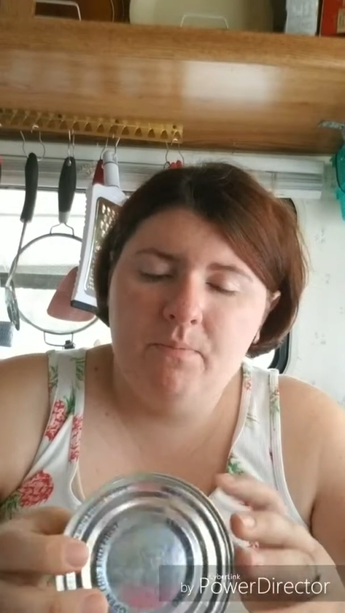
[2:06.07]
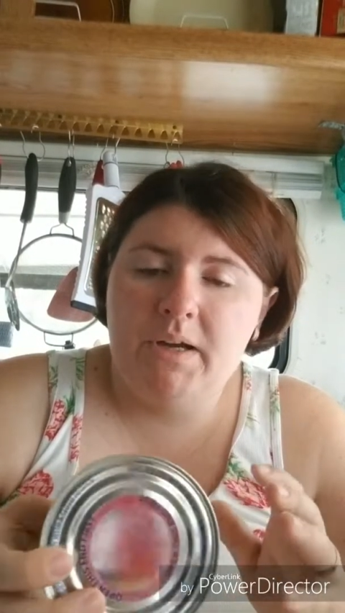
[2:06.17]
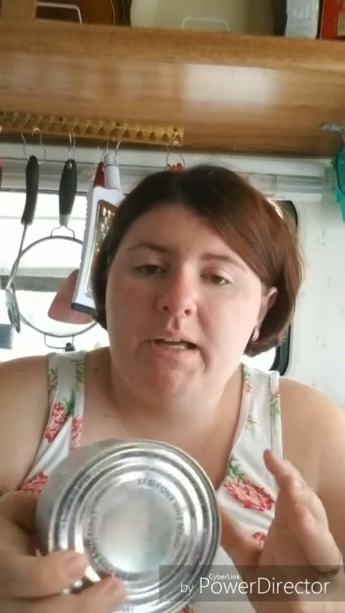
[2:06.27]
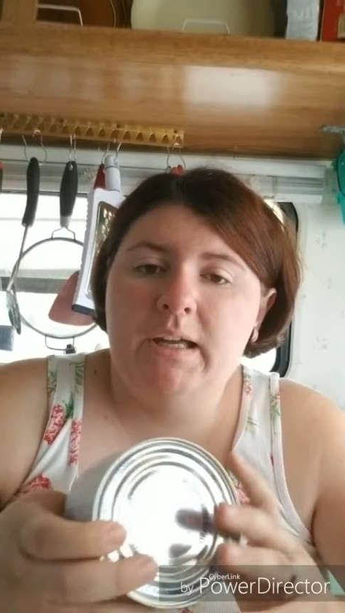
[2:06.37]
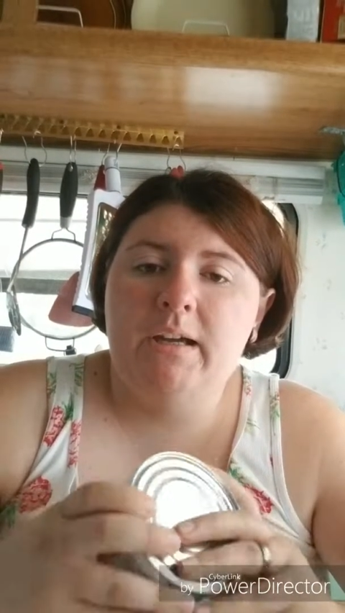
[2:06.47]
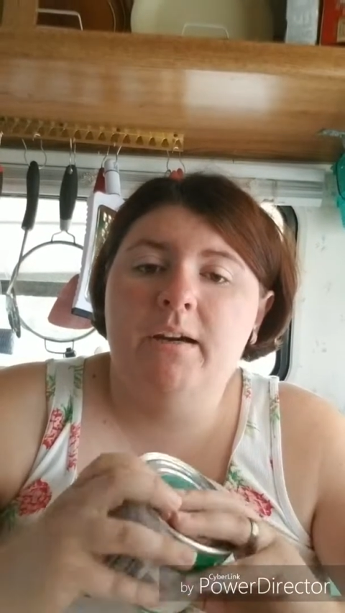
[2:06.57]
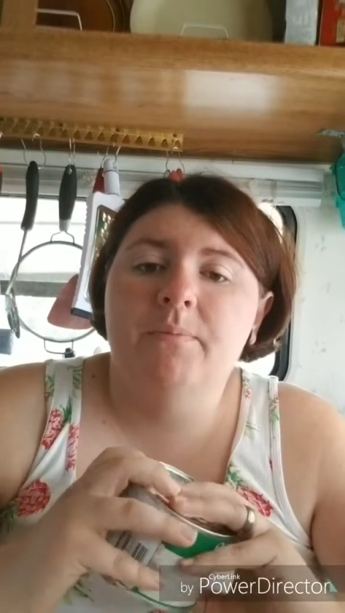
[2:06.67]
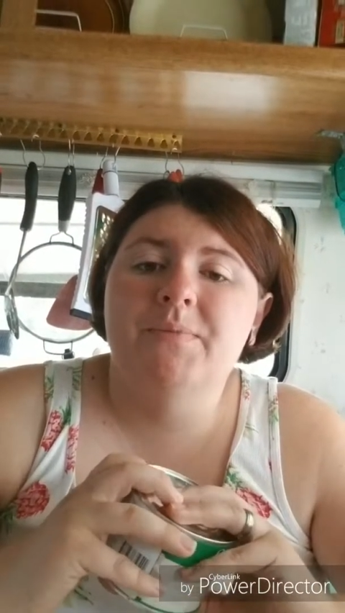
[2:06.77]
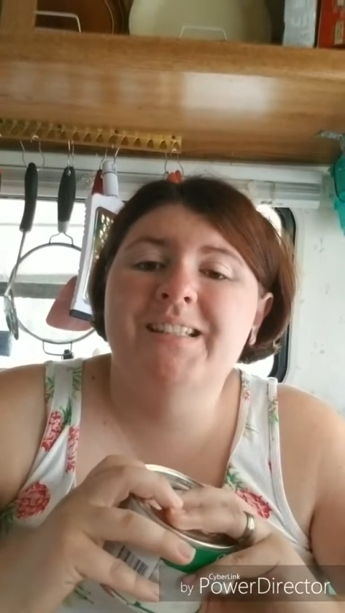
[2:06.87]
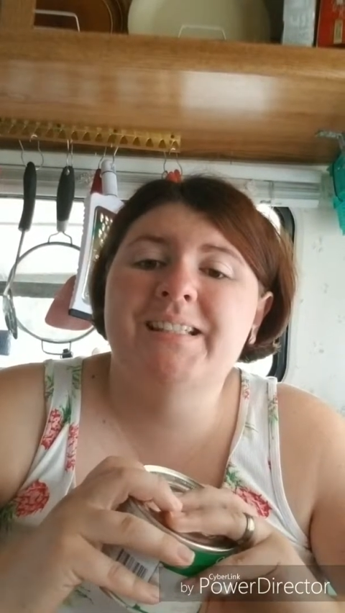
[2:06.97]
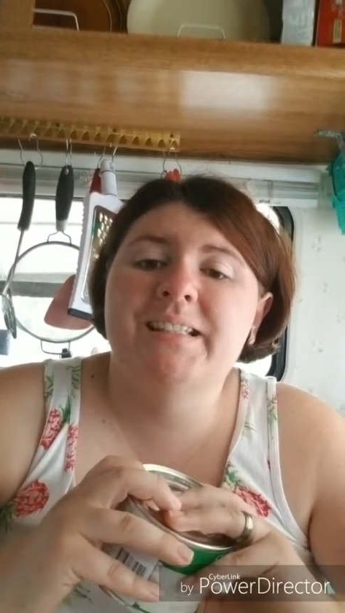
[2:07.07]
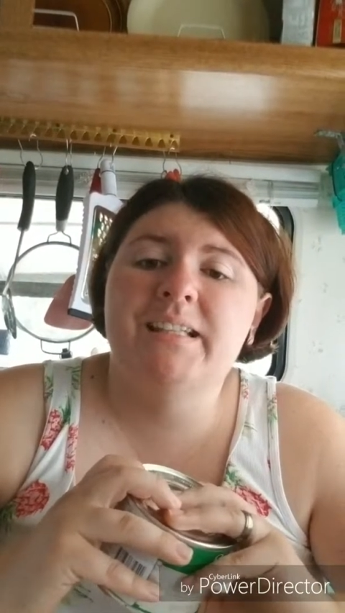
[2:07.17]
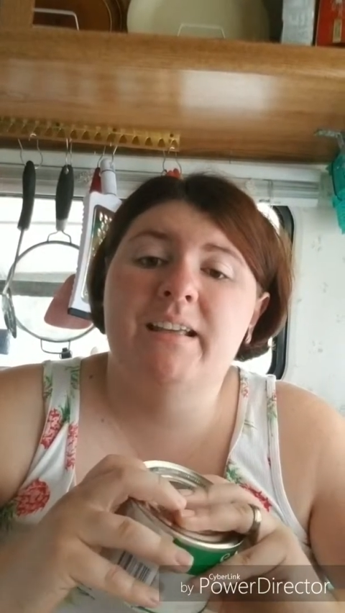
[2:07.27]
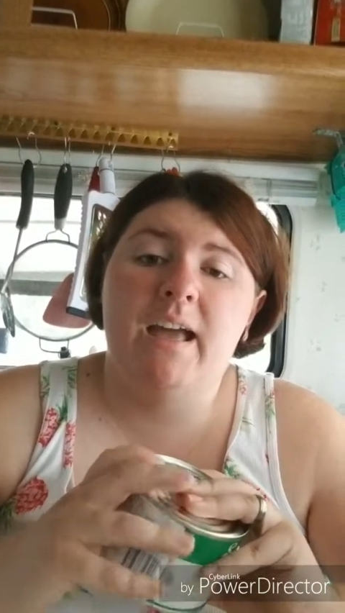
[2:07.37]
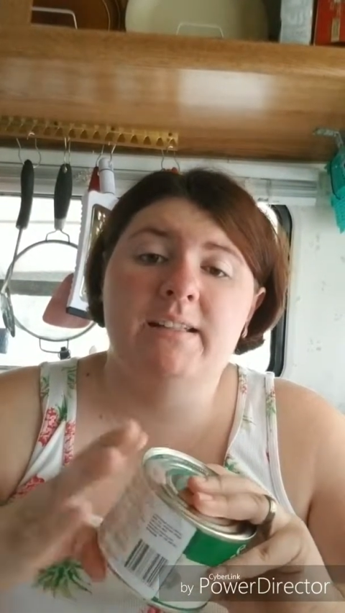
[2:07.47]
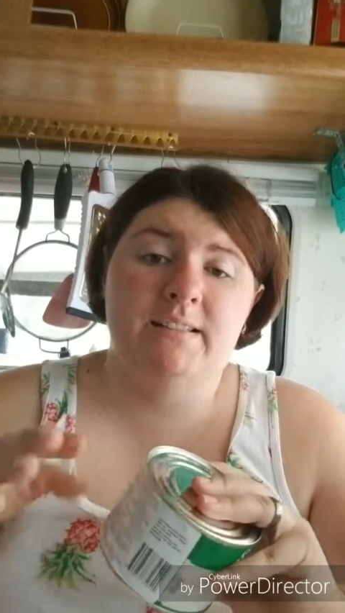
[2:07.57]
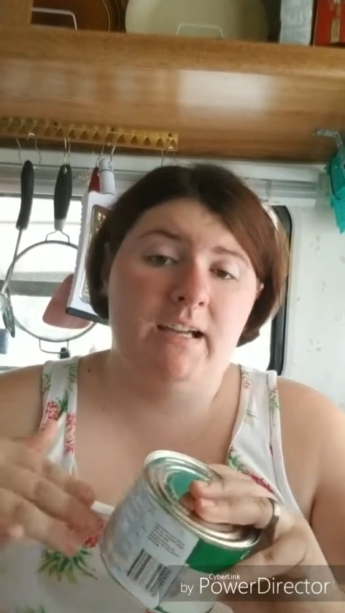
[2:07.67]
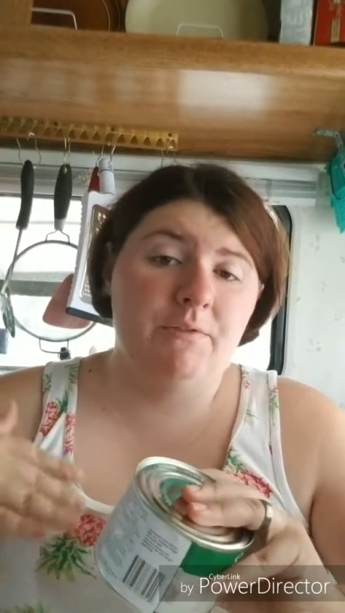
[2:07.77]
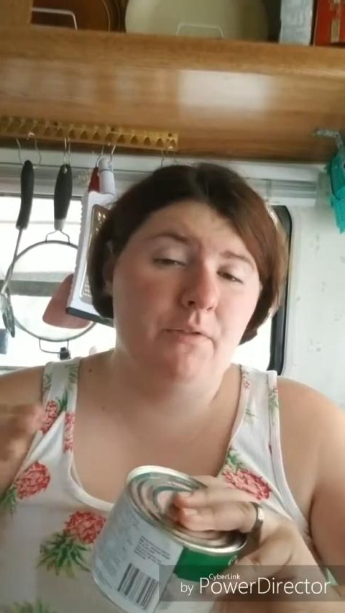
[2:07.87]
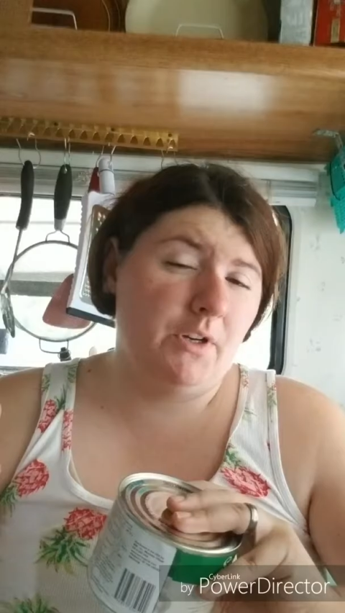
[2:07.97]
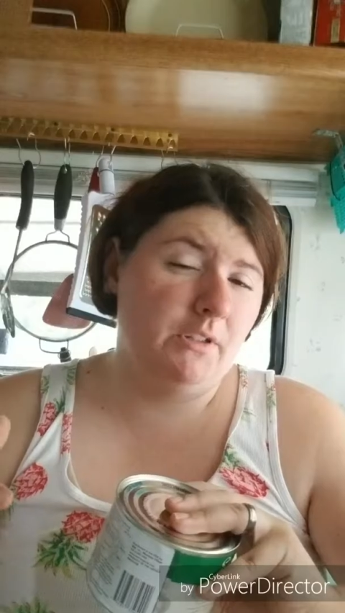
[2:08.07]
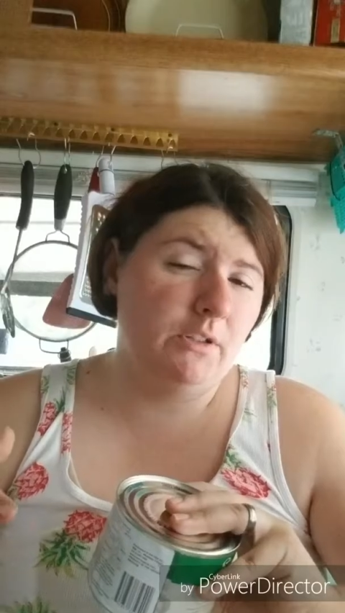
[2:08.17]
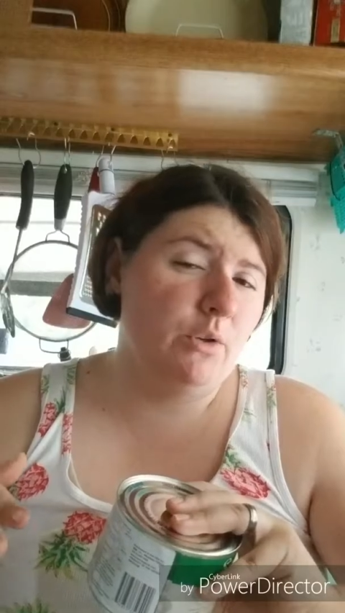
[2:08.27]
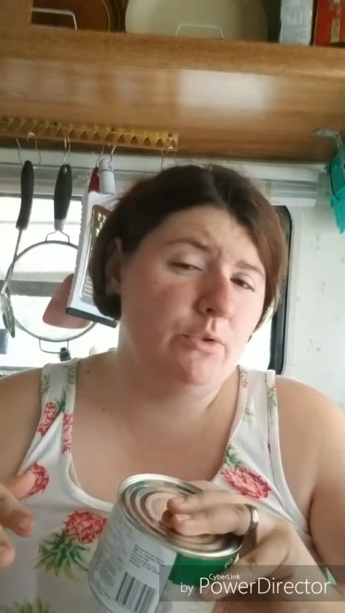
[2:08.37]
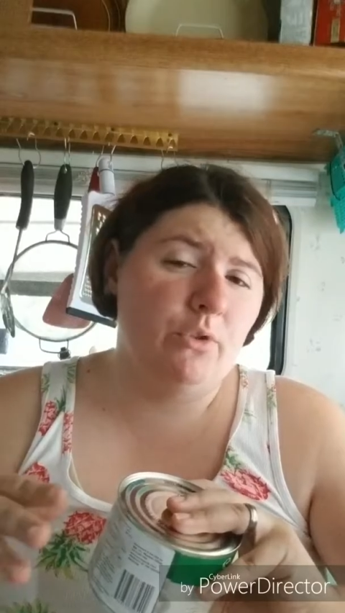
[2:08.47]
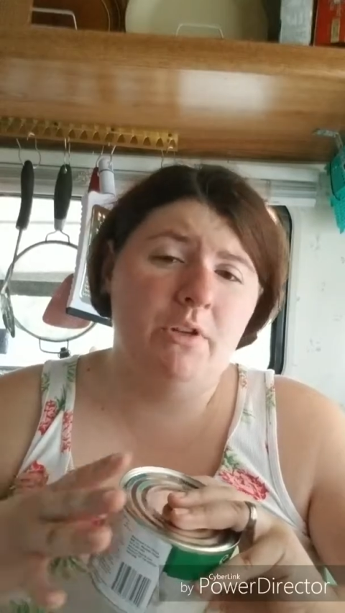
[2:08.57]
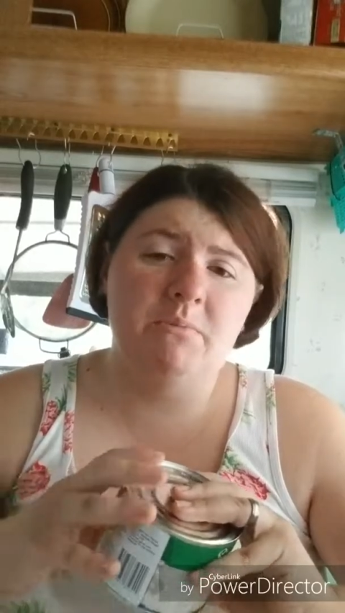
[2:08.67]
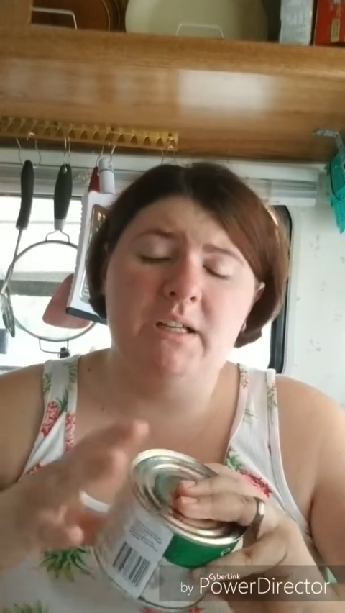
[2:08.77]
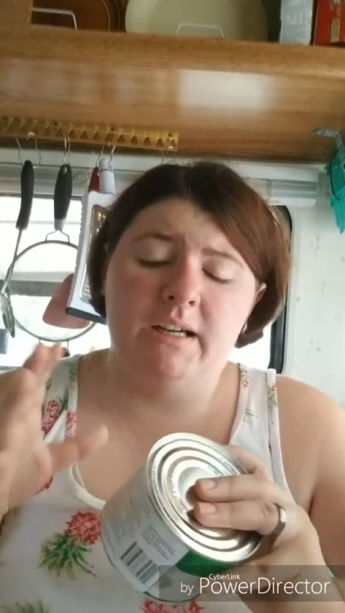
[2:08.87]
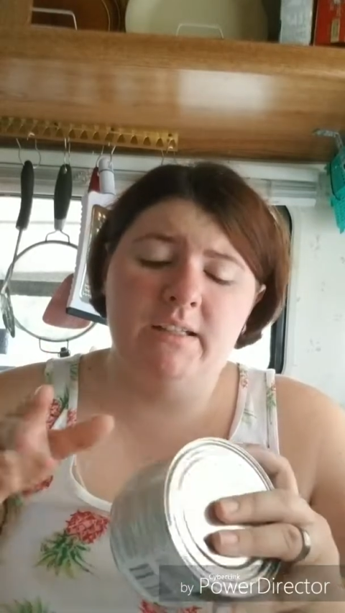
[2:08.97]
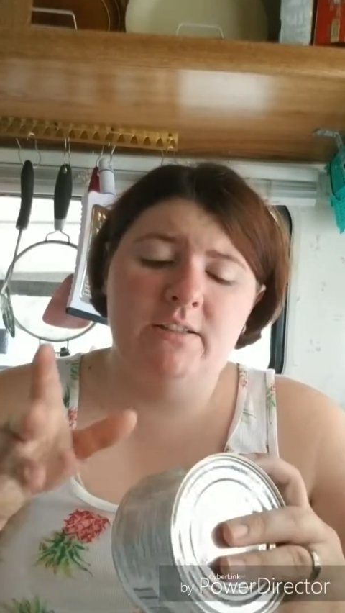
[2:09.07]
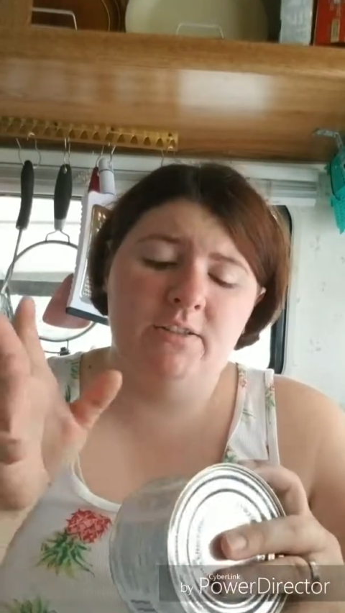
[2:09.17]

My sissy has to have a very low sodium diet,